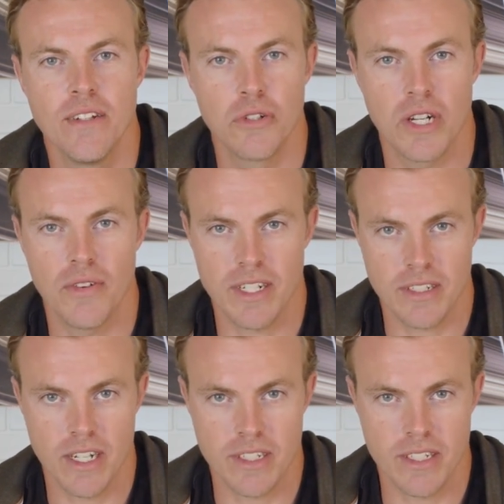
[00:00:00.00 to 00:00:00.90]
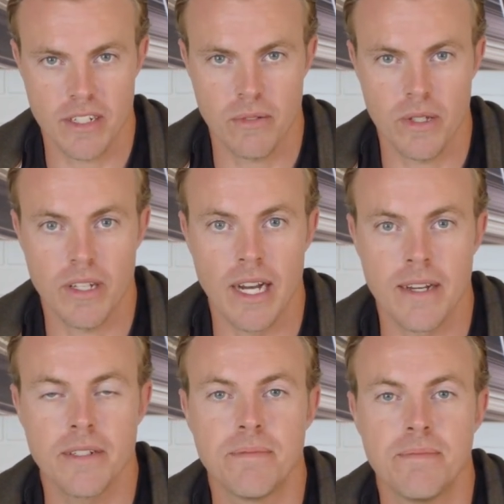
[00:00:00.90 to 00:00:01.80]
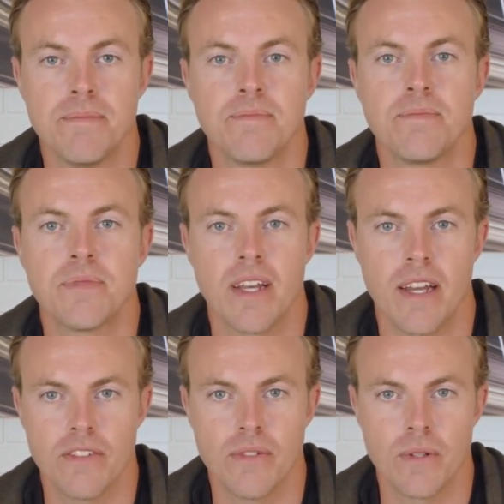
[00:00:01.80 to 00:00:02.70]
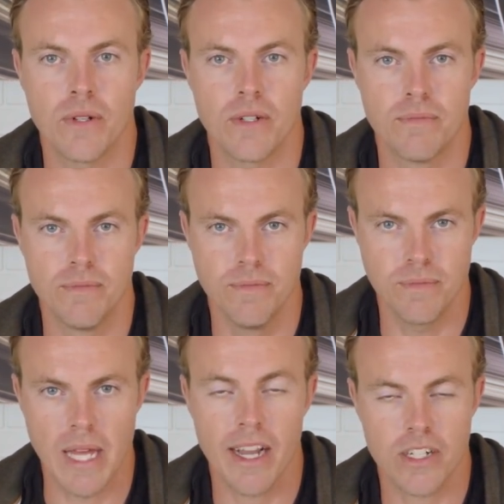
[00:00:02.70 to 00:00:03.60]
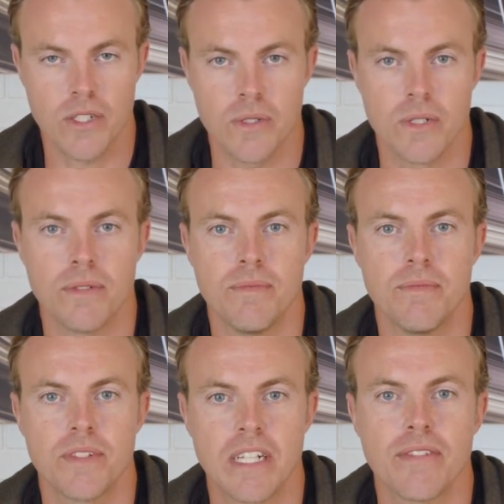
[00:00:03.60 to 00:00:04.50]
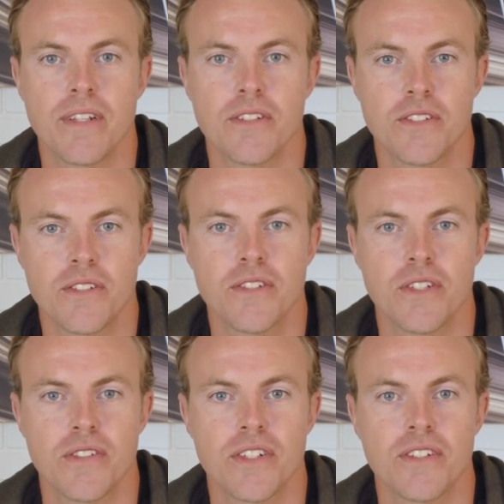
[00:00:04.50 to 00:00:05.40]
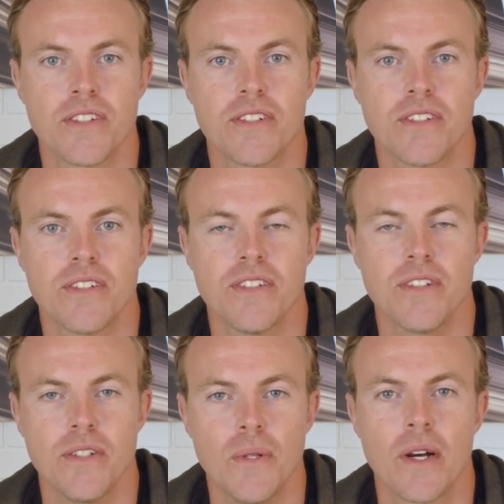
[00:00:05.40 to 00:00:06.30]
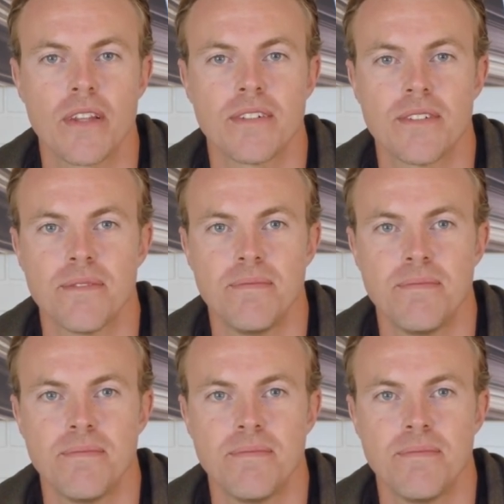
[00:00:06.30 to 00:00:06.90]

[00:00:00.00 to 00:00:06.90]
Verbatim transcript: for direct contact with God and for actual selfless service to others.